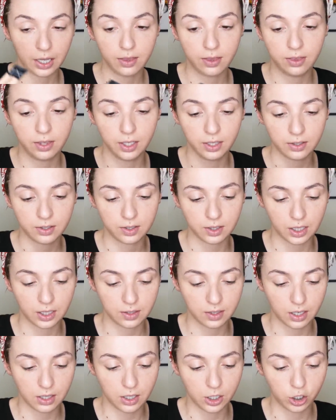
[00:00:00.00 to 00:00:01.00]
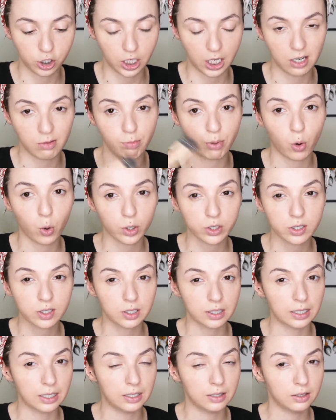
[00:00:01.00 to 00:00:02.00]
And this is in the shade
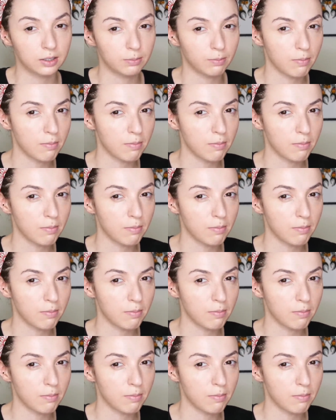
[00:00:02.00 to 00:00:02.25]
Porcelain.